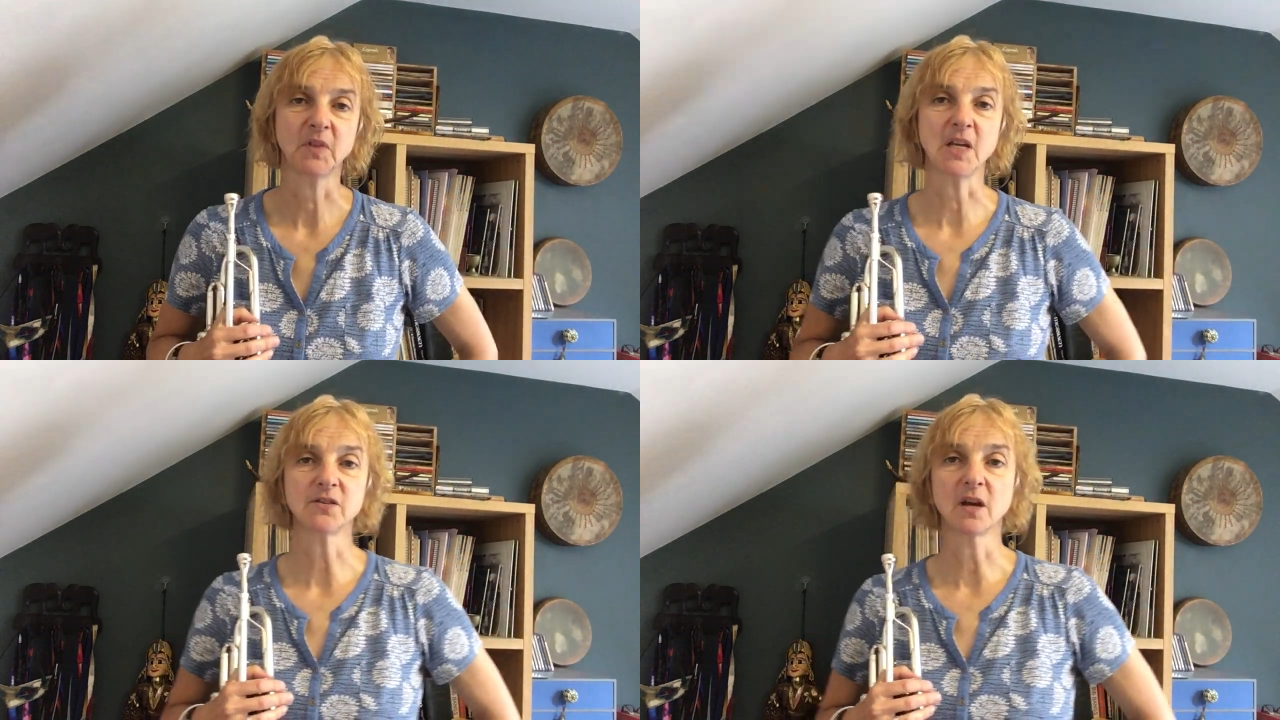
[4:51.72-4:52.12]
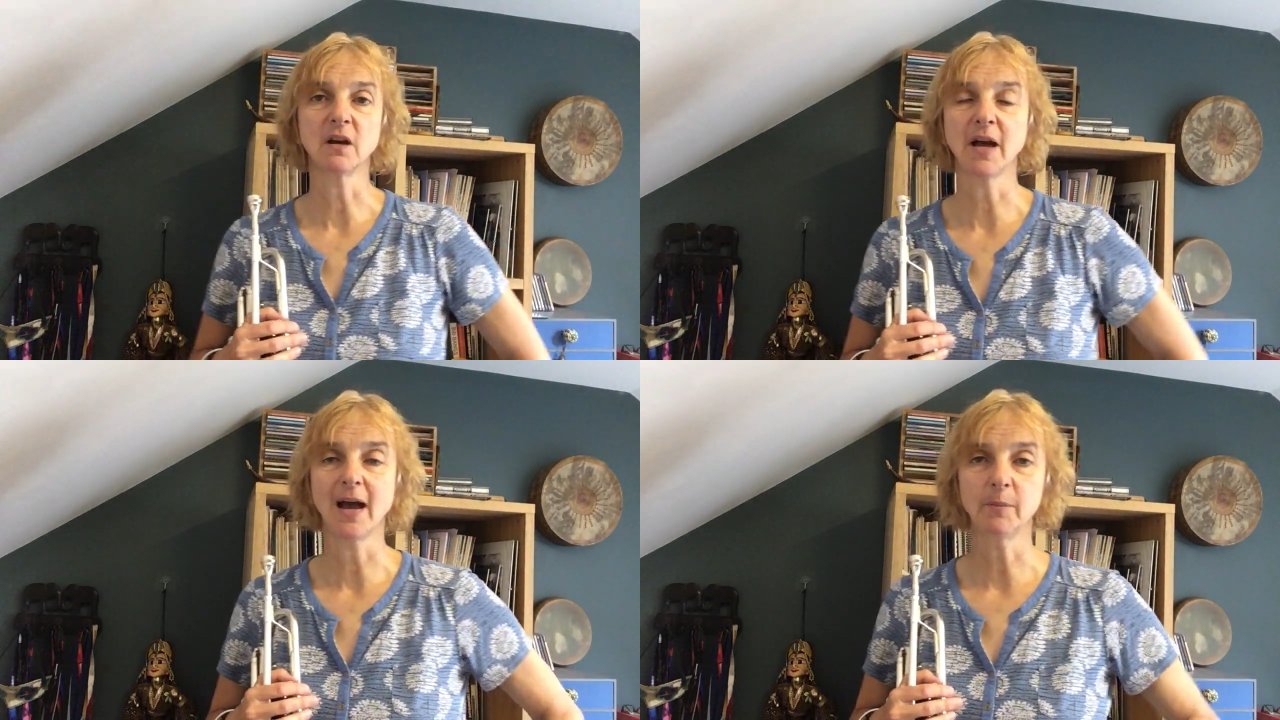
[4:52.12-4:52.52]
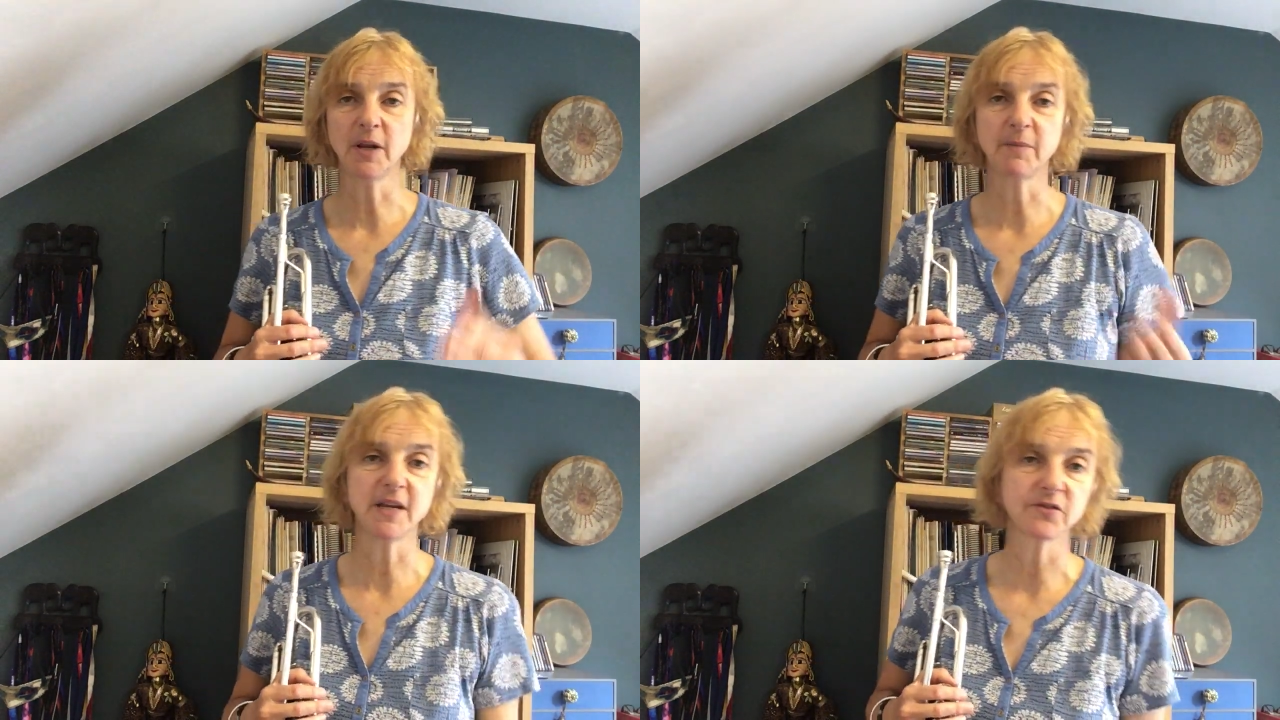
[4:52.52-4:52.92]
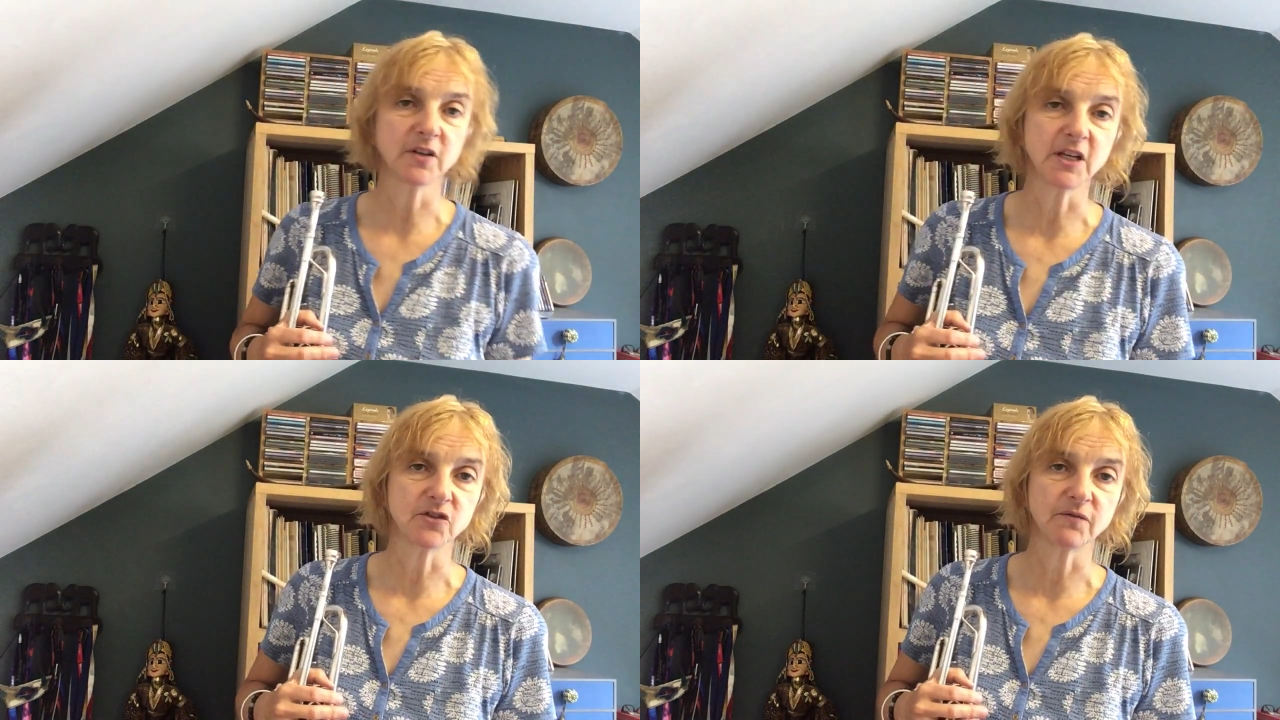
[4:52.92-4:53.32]
These are, how many beats
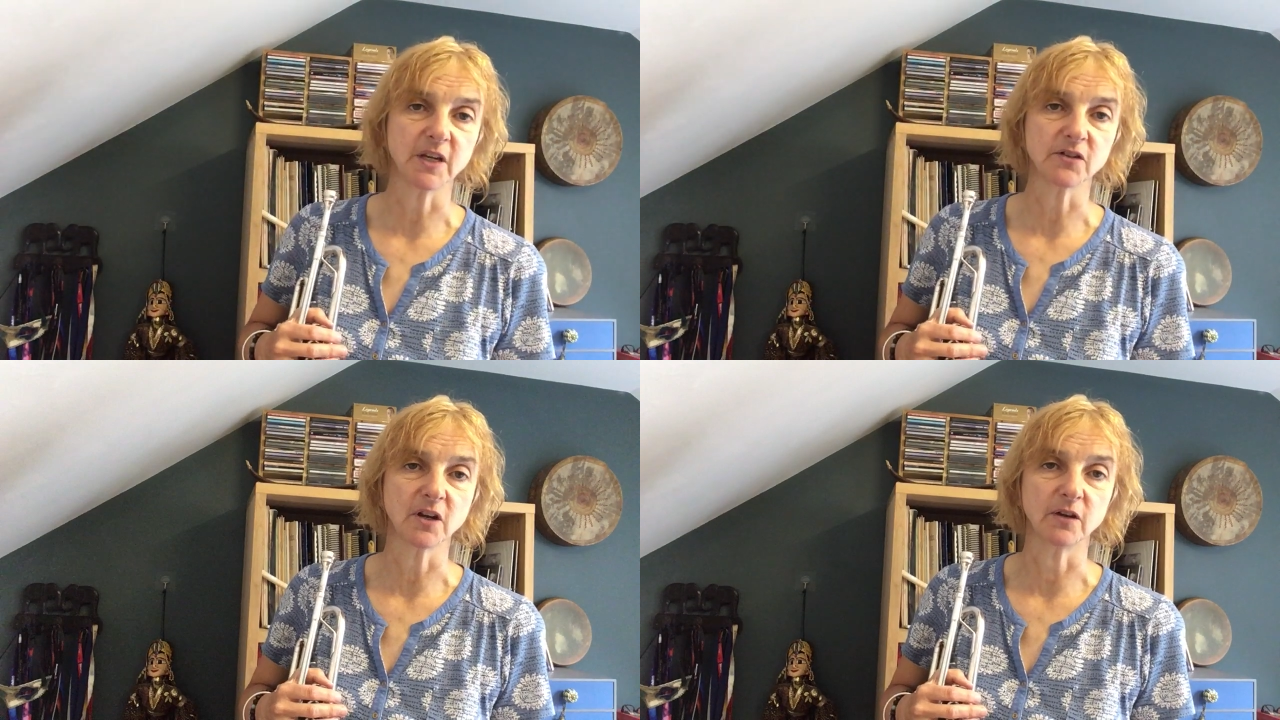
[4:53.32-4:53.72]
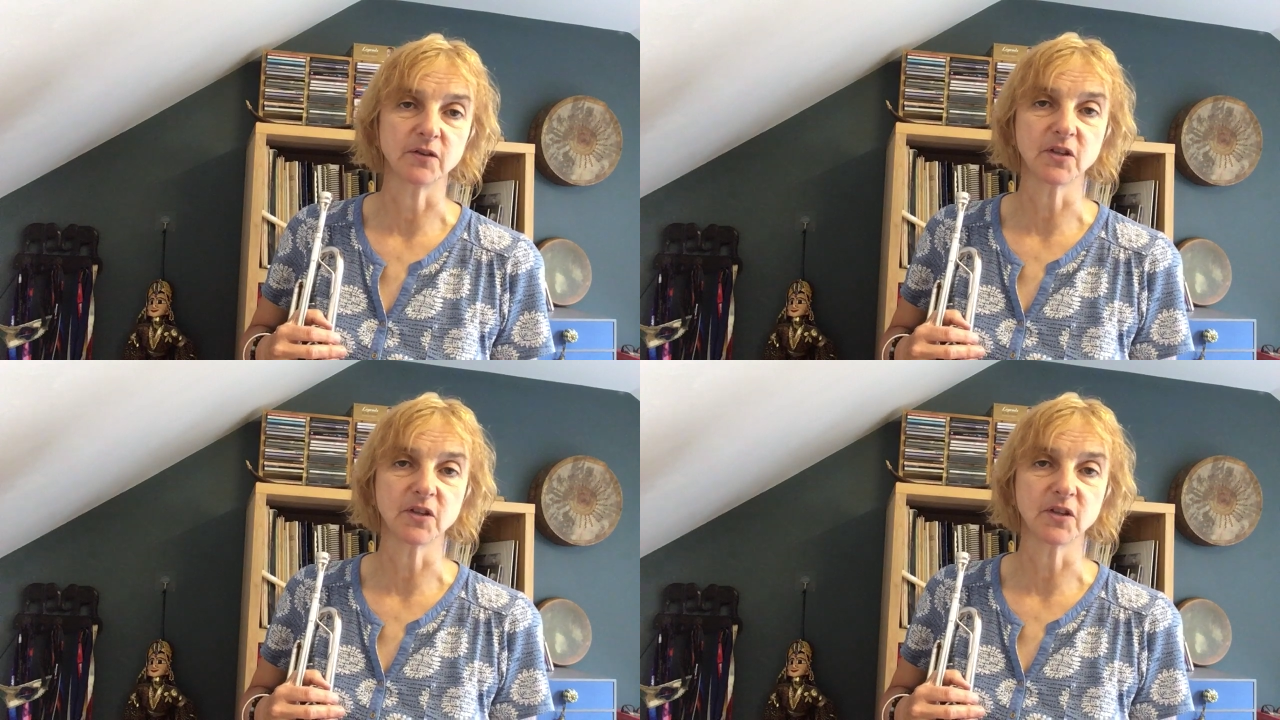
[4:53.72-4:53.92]
on each of these notes?